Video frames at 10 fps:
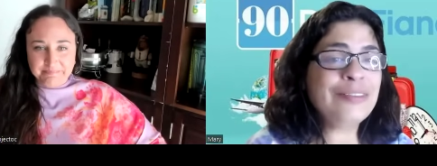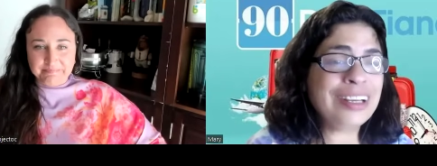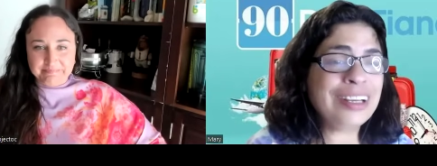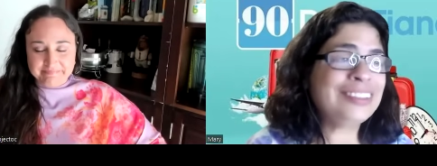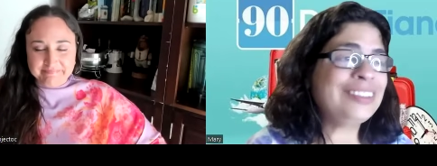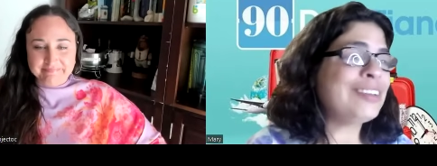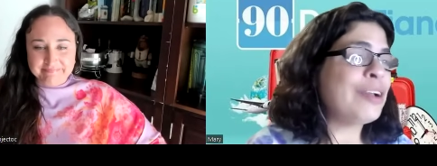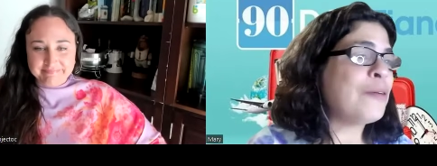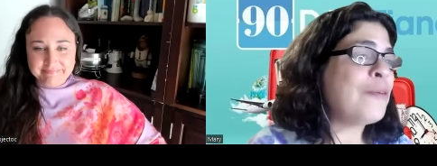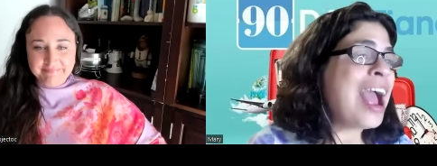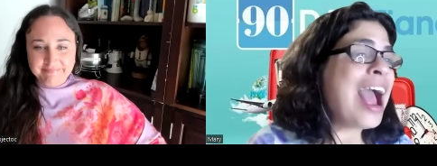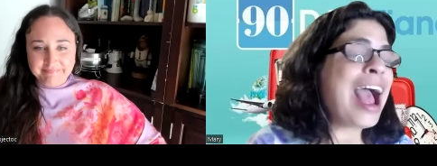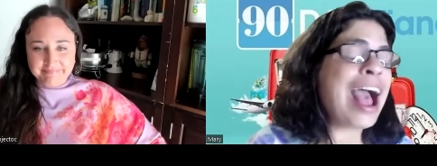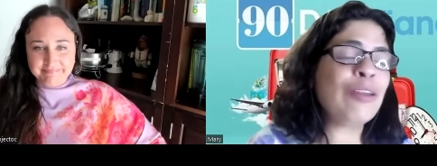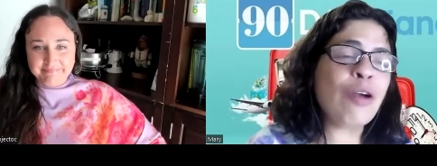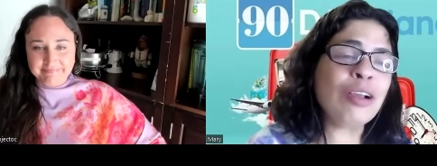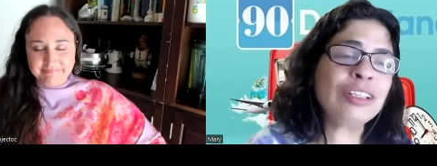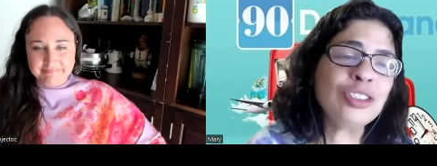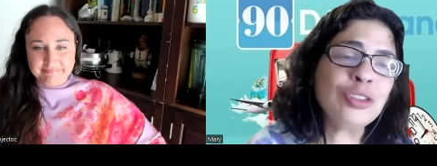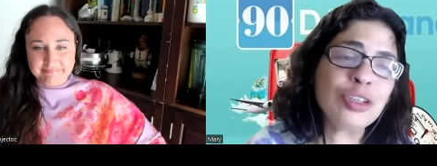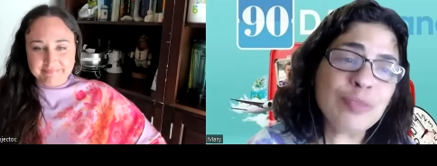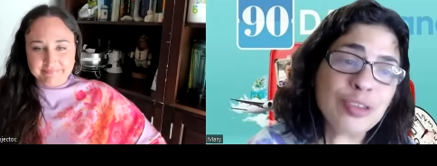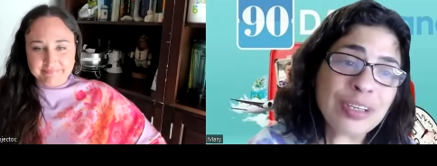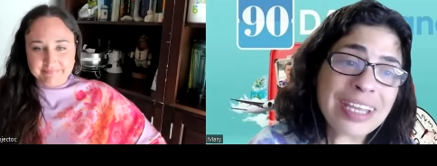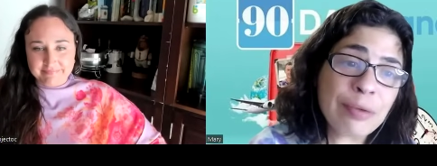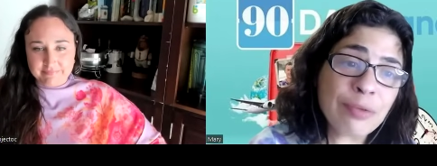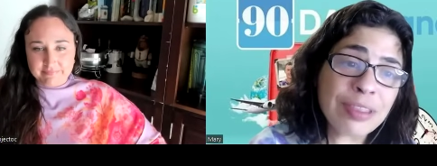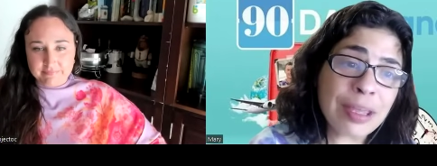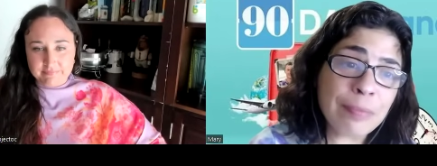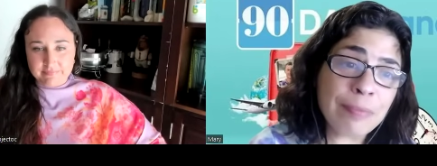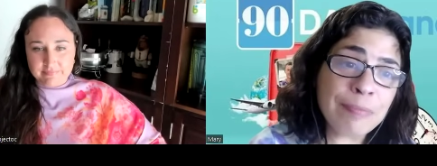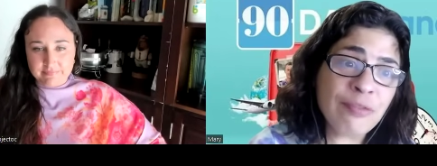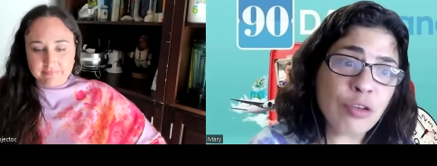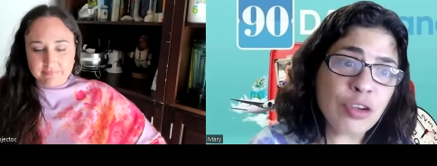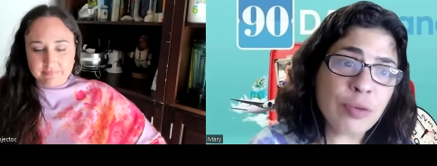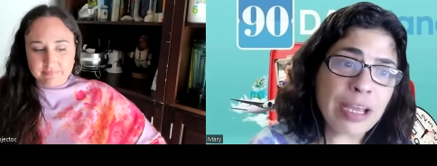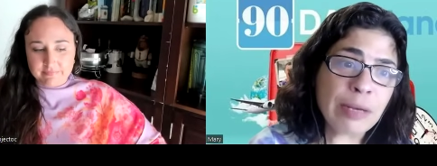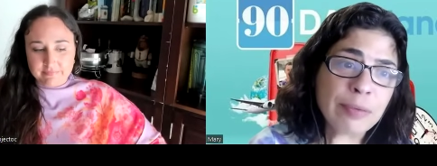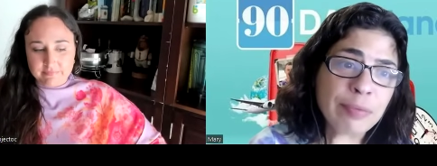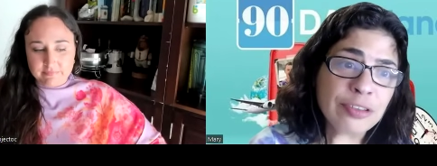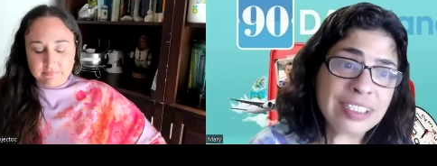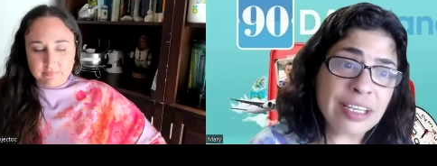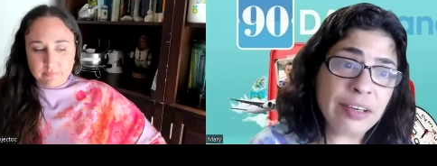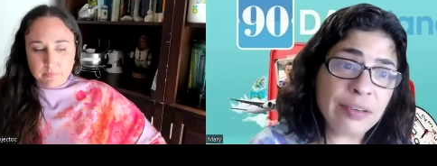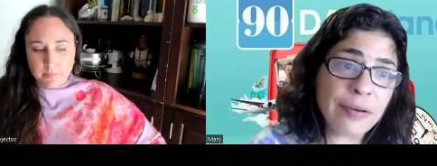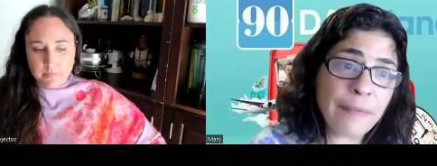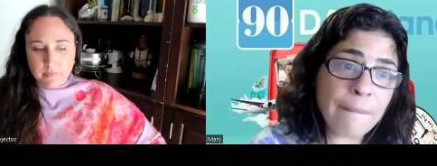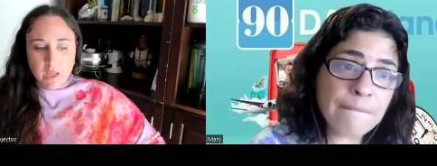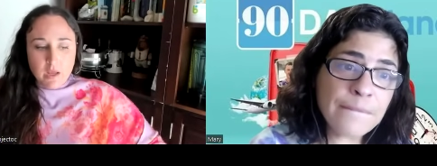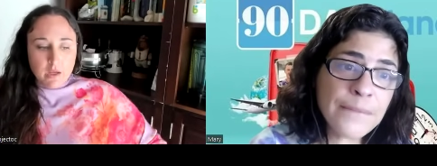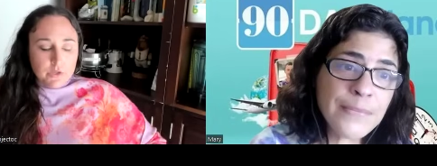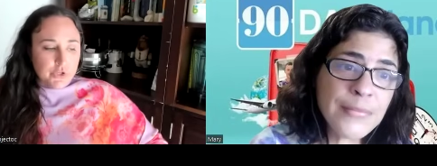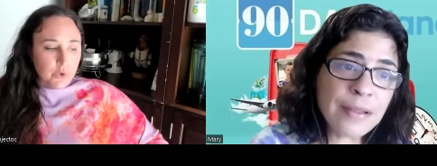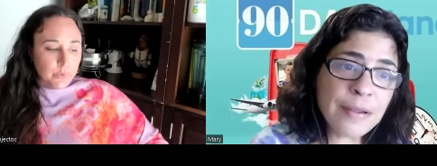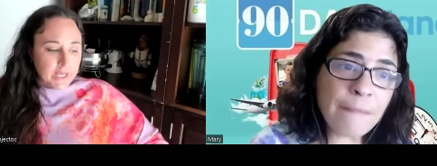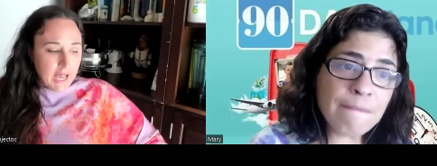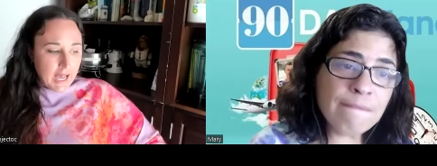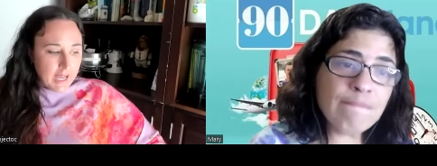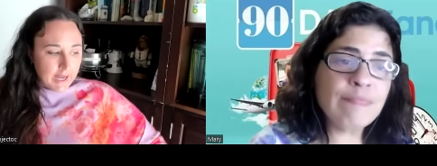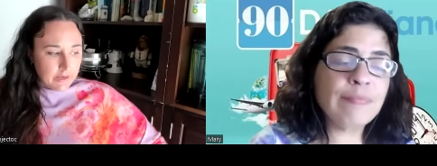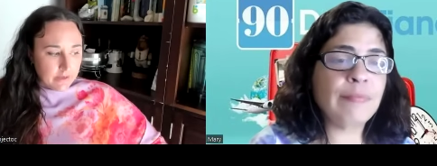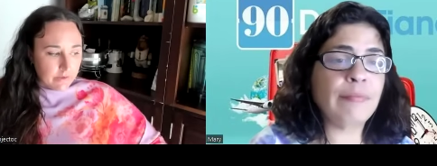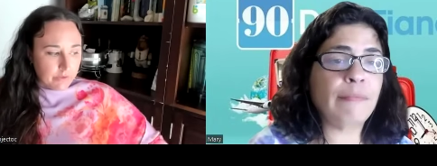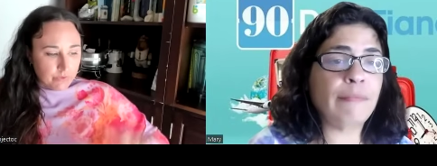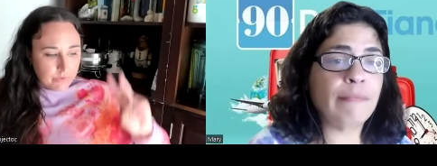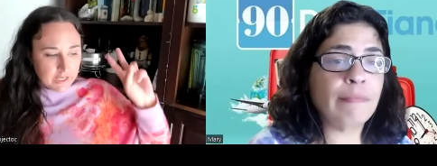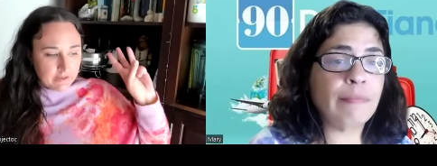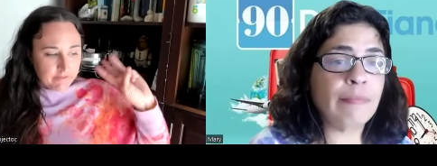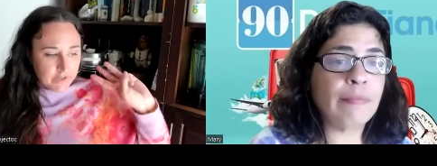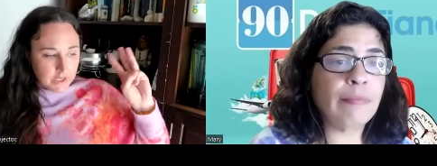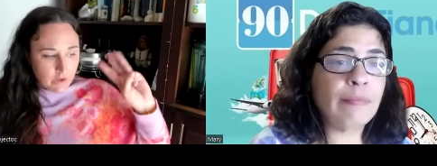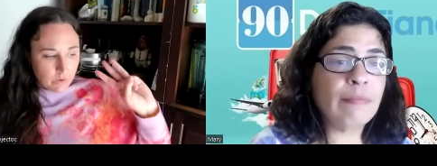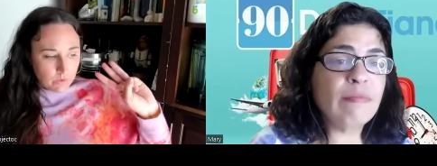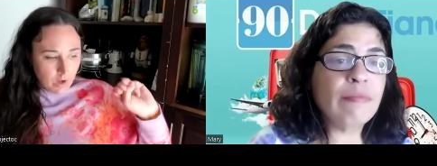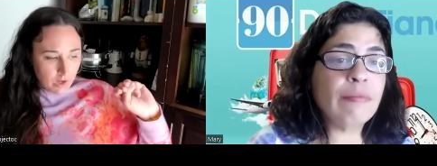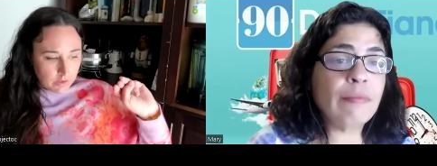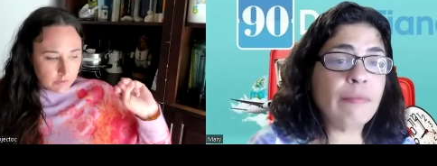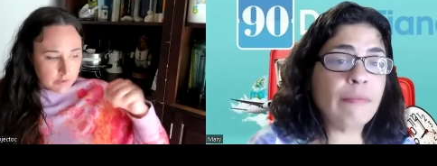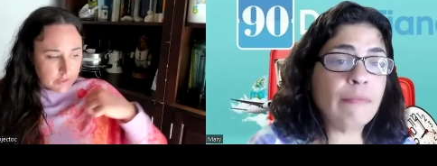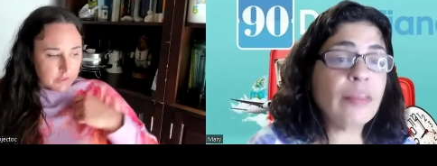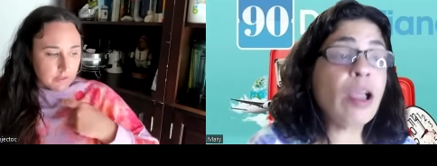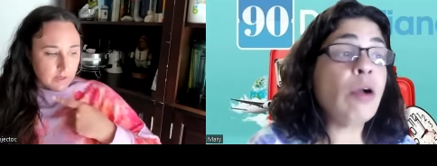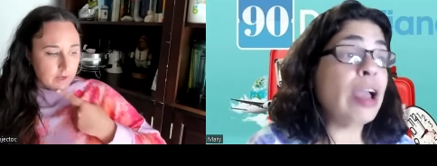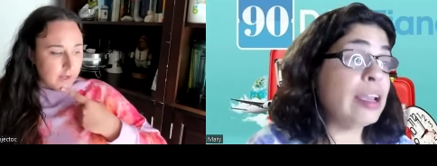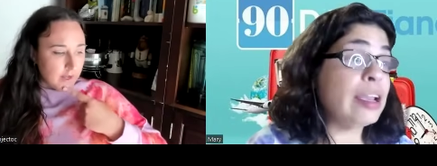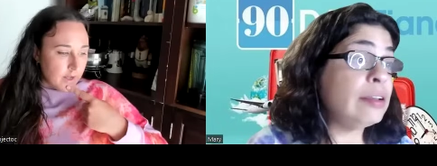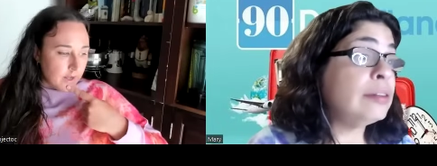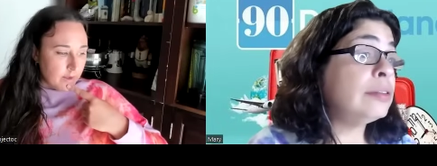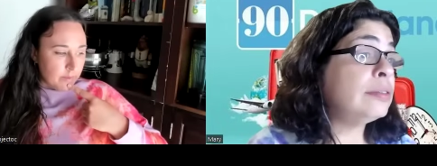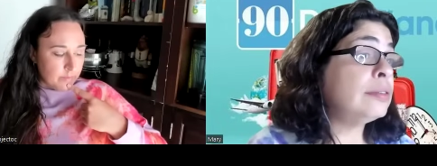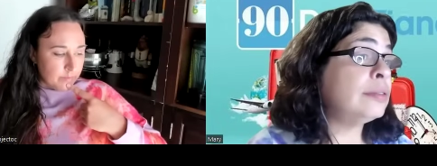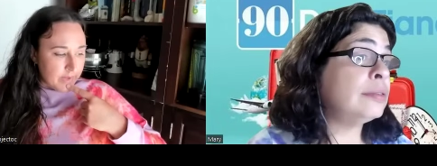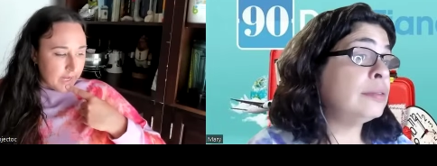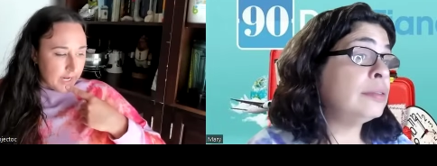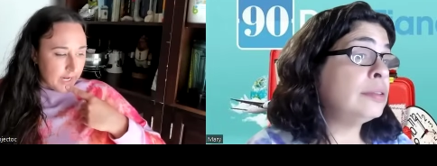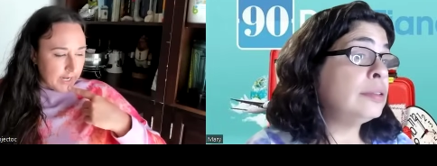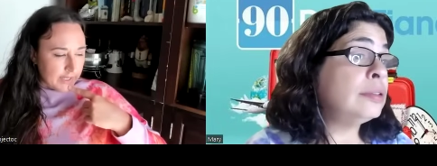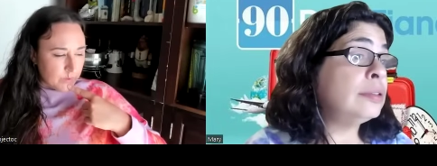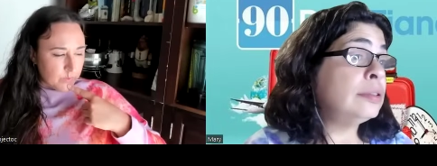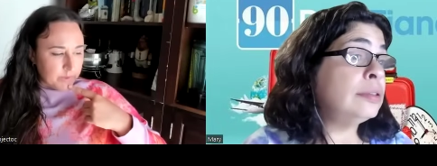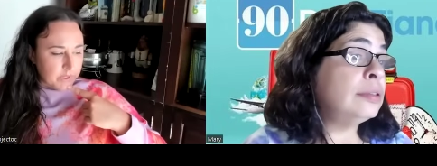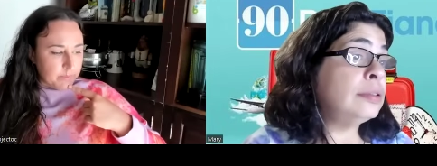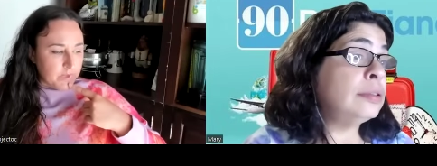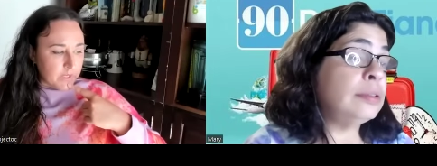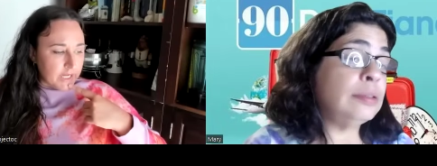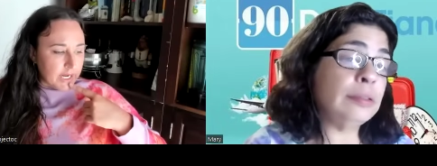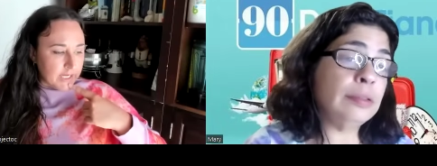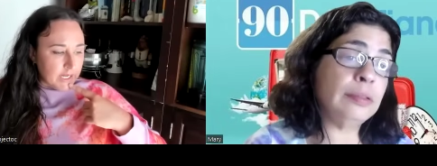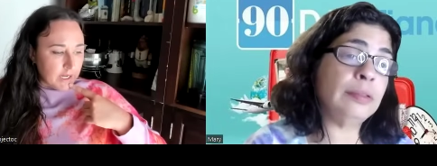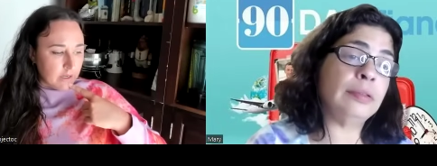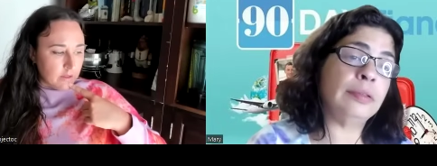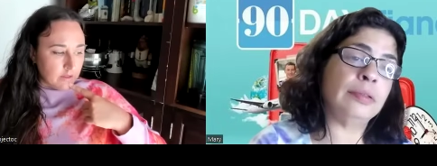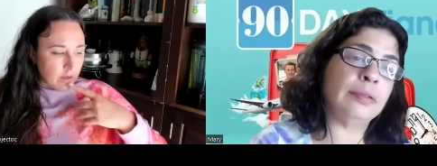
Speaker 1: Right. So, how long did you communicate with him before you met him in person? So,
Speaker 2: we had three video calls. Okay. Um, and we were communicating